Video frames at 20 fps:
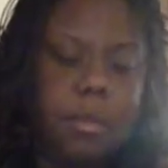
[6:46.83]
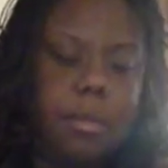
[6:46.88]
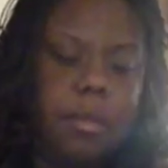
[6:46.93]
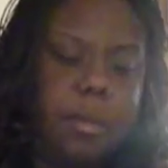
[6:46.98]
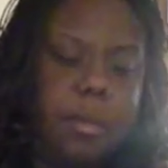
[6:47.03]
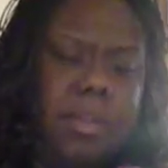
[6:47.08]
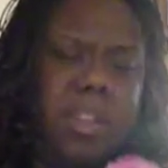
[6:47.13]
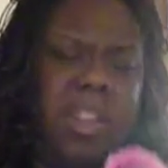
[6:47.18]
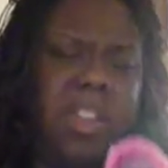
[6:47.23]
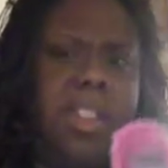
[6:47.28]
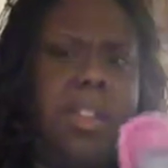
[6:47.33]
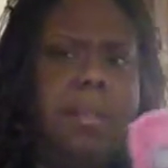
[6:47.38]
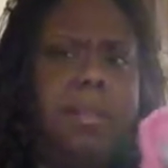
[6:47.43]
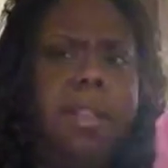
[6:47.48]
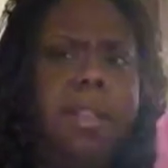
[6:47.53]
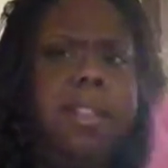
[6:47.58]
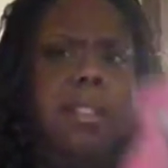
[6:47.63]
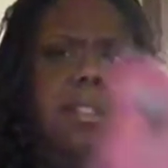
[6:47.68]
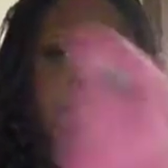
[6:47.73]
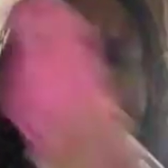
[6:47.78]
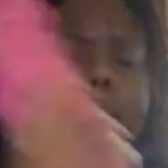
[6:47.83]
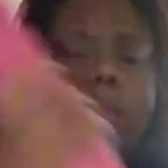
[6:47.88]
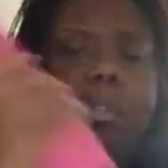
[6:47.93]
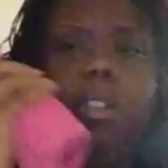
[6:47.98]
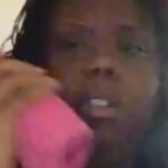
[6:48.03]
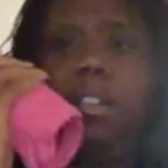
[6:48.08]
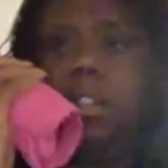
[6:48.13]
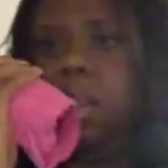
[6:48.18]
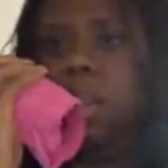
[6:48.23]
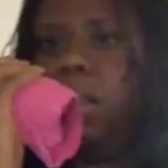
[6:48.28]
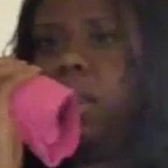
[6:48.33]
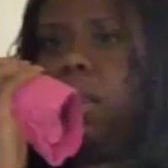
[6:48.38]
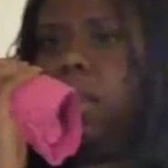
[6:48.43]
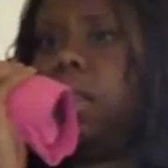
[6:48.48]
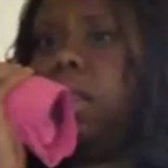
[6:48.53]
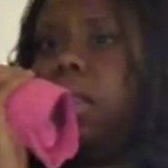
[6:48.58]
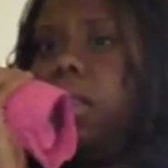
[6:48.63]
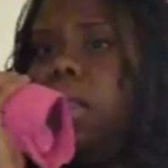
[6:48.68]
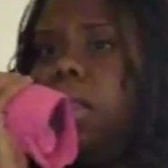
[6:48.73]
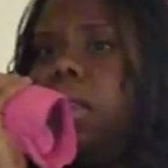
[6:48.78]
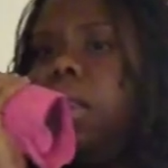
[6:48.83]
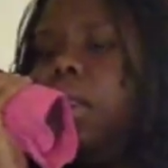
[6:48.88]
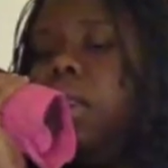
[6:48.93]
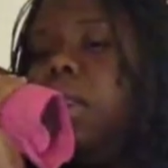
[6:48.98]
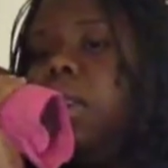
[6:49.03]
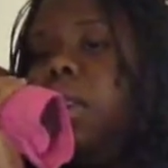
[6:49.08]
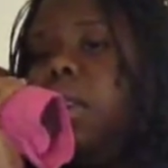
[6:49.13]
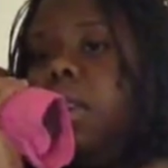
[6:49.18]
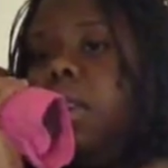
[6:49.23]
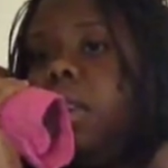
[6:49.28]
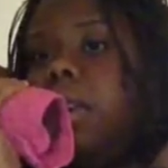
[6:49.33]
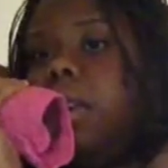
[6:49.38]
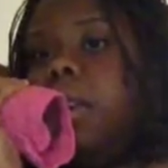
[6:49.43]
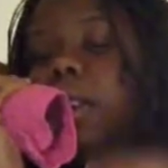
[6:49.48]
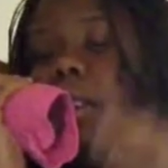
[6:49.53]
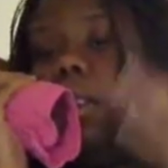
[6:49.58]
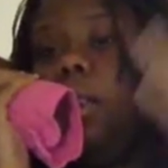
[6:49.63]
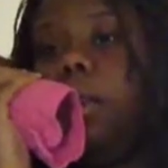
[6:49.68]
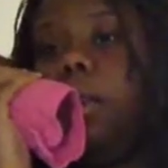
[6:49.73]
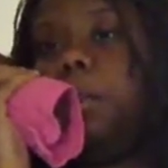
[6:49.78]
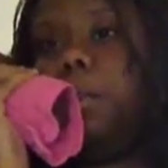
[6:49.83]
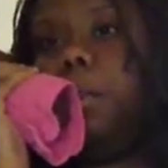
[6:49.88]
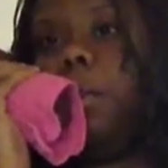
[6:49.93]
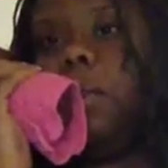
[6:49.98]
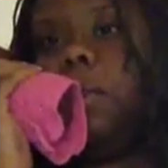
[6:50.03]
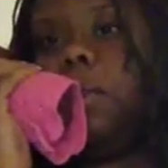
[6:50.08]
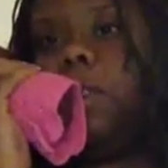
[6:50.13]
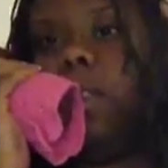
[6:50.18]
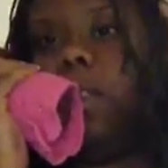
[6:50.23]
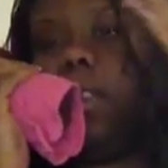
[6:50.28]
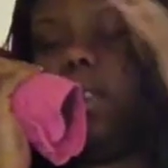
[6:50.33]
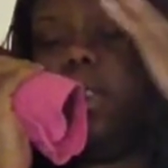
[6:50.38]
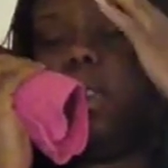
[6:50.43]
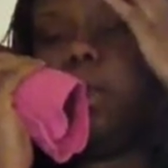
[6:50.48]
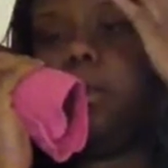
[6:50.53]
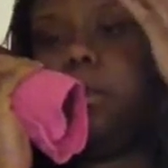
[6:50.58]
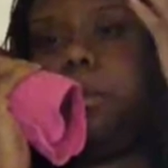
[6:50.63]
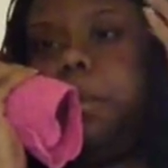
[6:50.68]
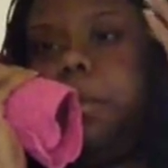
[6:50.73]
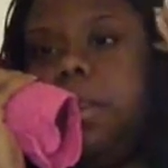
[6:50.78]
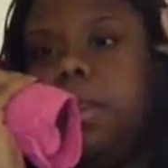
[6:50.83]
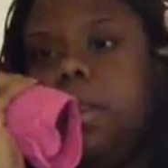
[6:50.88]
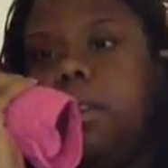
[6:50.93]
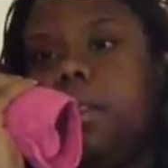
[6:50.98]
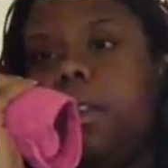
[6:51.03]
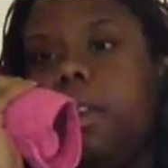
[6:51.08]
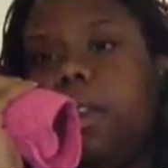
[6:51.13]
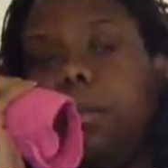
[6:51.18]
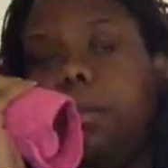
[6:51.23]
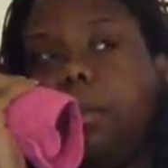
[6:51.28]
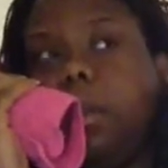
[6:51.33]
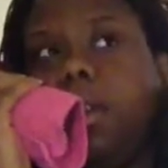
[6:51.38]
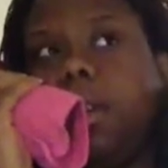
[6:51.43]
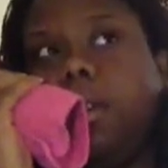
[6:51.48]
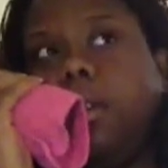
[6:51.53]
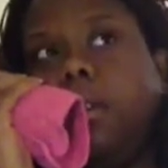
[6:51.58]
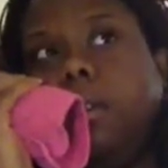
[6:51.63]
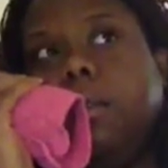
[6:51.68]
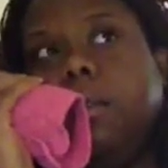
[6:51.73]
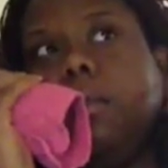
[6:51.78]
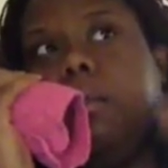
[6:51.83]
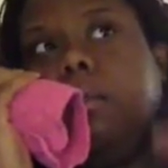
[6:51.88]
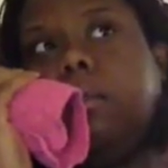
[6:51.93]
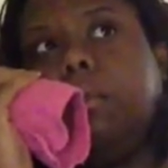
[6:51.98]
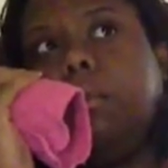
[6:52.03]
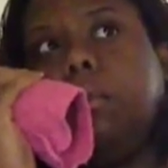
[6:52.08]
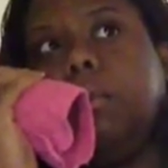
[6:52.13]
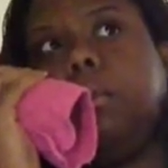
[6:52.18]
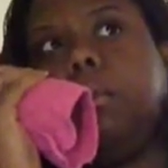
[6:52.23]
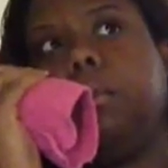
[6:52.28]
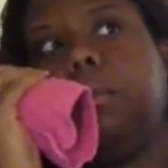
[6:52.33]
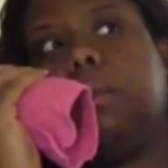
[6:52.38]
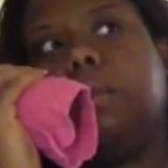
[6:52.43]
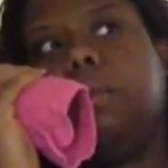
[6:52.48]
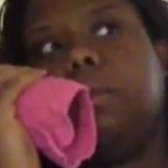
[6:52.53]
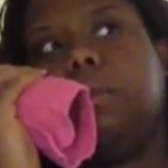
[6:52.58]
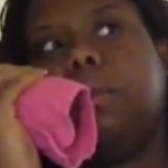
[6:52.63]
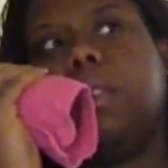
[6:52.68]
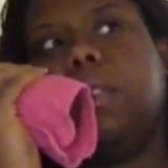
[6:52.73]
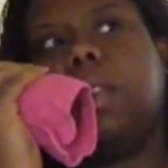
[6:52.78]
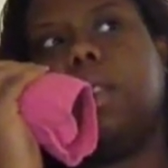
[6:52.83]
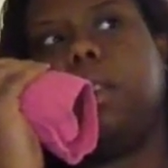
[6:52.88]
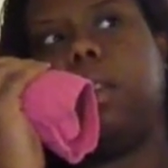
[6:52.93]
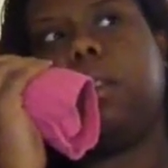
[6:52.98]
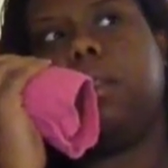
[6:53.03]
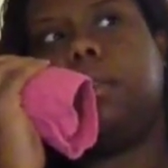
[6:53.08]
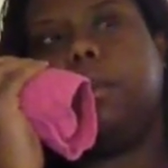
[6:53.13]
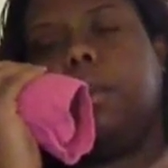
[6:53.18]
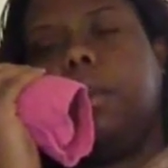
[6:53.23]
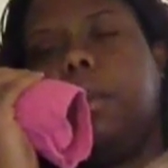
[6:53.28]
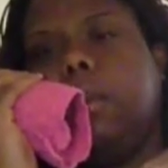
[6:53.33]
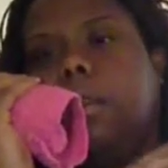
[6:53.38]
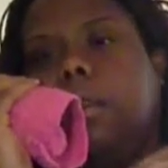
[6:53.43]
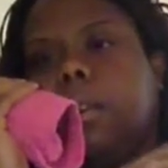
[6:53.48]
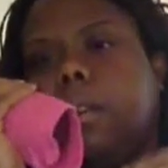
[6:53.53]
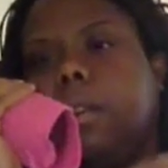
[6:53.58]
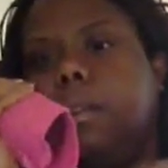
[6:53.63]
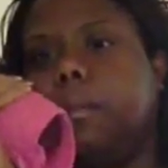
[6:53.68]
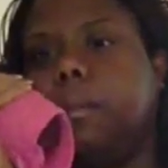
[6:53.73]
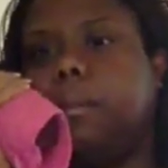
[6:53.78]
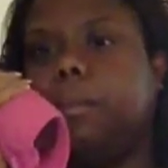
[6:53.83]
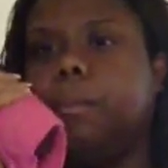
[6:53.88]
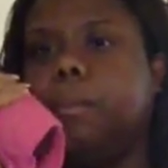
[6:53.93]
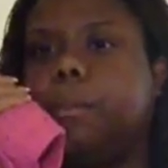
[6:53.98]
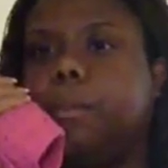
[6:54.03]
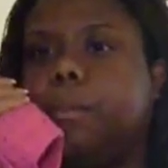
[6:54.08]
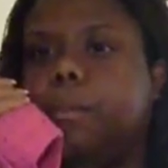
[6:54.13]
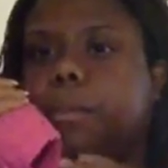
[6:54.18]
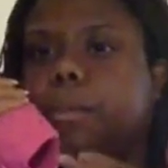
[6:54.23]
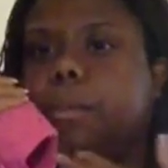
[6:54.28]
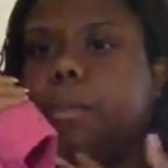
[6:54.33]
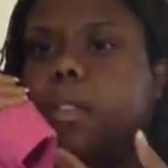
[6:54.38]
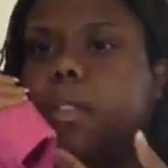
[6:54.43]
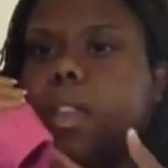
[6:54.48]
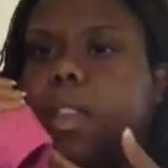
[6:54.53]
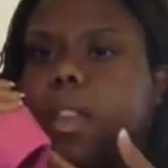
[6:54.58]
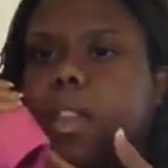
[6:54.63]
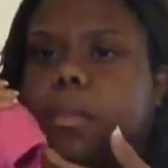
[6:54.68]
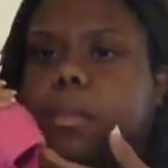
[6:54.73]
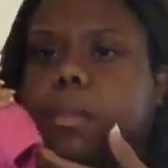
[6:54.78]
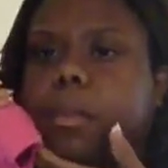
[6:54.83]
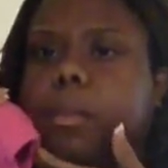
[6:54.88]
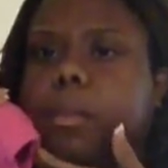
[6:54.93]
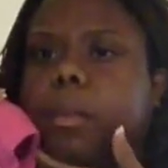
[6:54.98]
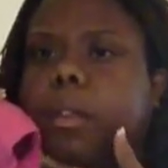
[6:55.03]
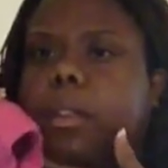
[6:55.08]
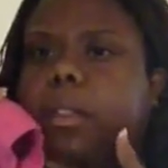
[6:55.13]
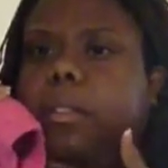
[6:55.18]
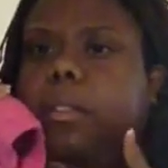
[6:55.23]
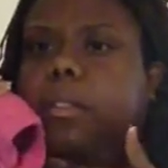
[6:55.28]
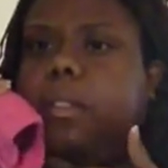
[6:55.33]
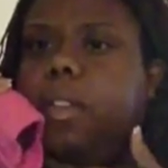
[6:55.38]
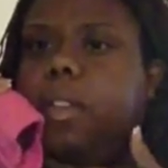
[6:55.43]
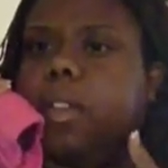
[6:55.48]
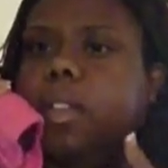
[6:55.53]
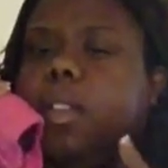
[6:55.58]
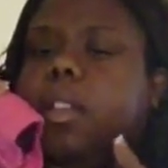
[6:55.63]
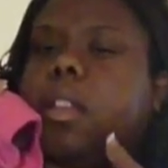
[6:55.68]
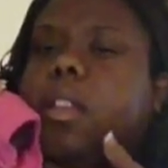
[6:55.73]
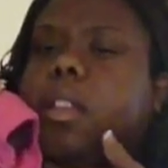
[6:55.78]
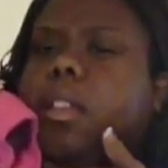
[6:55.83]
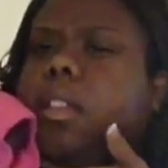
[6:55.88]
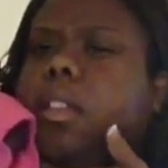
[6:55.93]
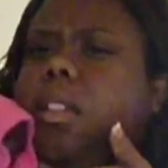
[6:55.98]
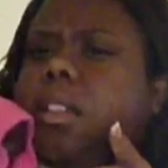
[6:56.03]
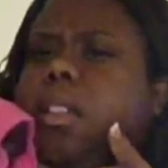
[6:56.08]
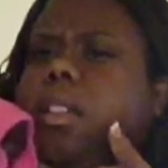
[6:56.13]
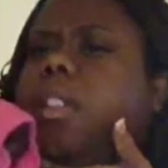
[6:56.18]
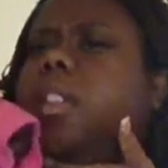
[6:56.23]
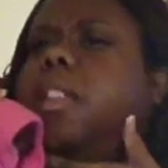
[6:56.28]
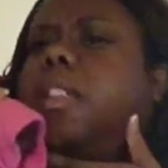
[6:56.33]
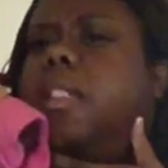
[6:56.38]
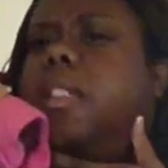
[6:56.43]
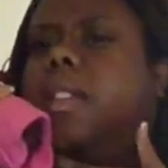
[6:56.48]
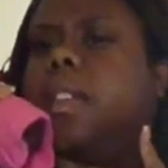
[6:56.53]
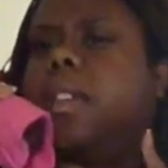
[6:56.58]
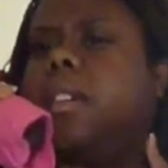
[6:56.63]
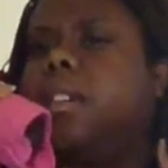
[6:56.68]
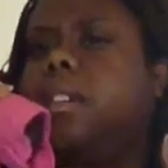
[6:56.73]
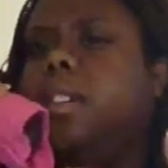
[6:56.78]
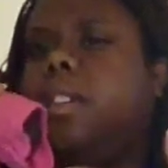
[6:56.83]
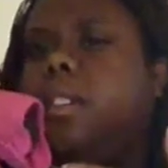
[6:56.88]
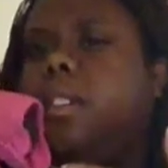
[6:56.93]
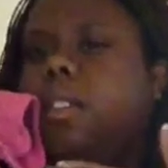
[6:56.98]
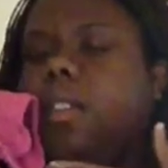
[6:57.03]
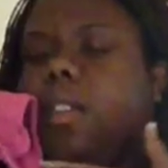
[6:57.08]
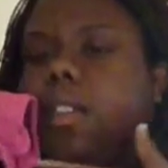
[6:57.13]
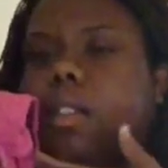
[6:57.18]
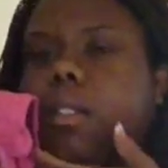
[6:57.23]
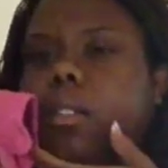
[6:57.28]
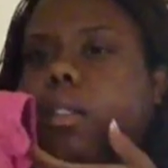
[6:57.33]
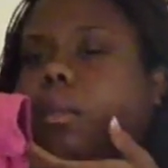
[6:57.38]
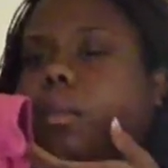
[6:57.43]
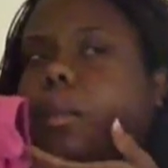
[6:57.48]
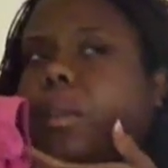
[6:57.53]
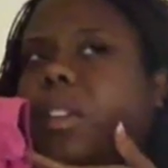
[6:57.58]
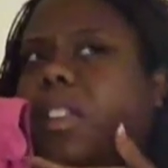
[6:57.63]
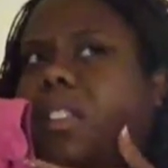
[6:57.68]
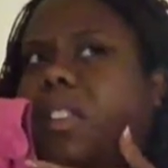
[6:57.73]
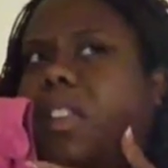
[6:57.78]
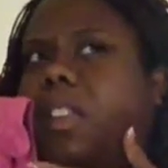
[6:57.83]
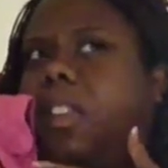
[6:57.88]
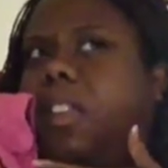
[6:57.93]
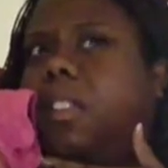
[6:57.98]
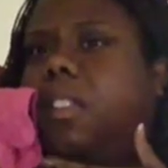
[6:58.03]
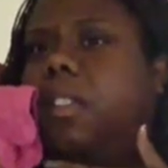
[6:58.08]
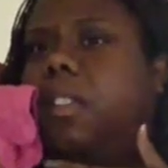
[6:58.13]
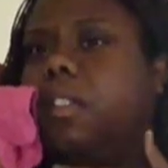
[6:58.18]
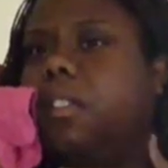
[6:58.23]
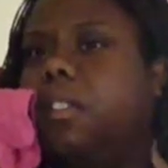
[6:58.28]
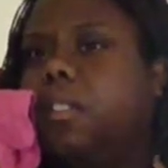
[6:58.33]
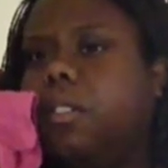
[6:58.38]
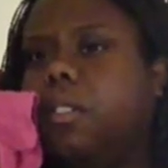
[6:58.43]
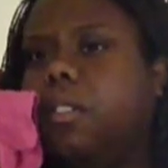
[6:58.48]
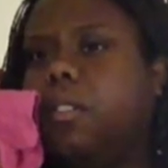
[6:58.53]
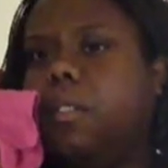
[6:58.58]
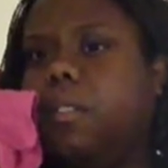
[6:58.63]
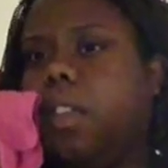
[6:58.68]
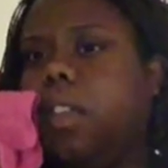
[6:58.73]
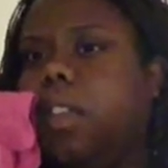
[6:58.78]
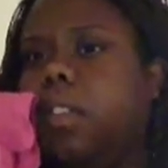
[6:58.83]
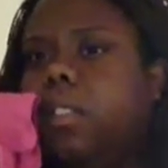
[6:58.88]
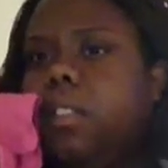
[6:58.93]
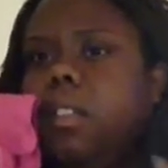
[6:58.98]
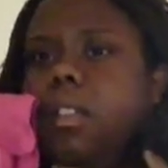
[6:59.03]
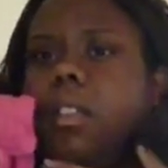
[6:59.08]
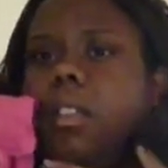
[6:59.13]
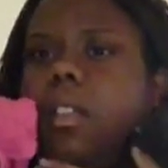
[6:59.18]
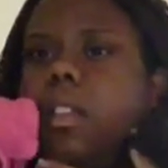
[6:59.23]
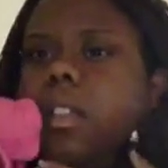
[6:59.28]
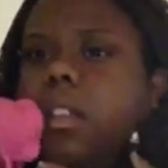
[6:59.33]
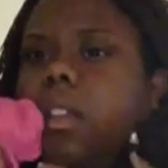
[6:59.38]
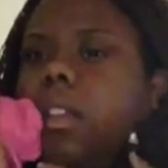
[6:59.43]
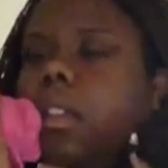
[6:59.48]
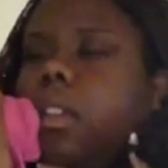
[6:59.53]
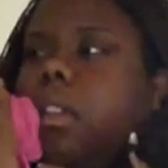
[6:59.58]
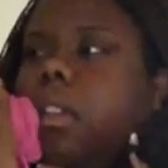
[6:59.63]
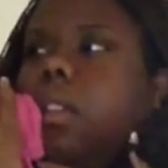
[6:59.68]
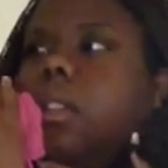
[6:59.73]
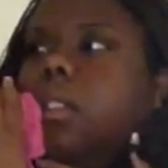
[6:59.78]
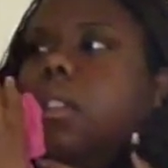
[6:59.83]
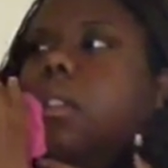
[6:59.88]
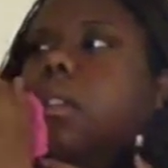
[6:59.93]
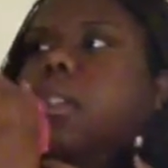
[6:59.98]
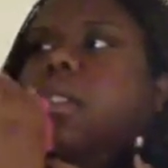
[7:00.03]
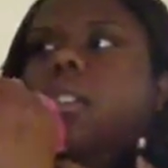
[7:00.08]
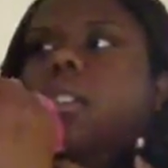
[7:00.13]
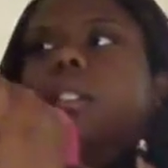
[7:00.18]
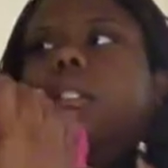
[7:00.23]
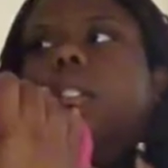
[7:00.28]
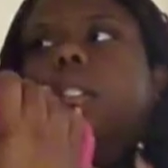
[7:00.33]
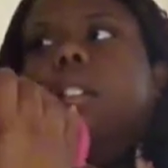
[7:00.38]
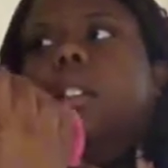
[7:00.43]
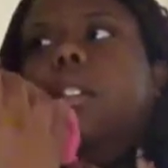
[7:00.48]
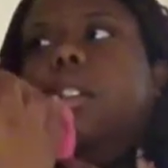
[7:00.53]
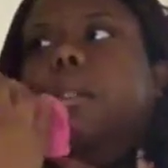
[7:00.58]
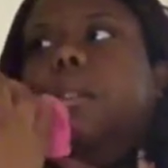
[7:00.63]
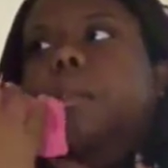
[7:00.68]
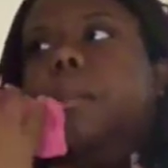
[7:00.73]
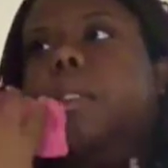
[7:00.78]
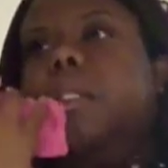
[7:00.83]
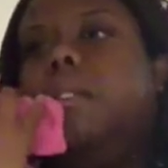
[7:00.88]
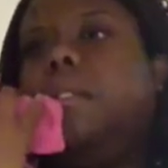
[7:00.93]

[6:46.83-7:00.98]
When I got back to the 190s, I noticed my face getting bigger and my um I asked my um I asked my boyfriend could he tell he said only place I could tell is your face. So I could tell in my